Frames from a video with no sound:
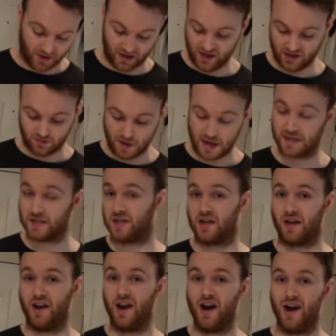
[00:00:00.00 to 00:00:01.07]
These are amazing, and
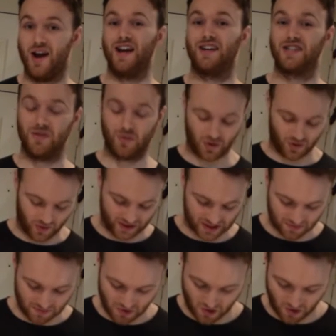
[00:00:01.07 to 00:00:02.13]
I actually want to eat
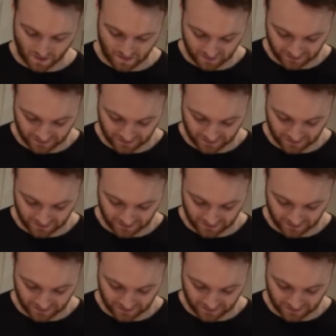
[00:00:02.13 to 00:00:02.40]
some more.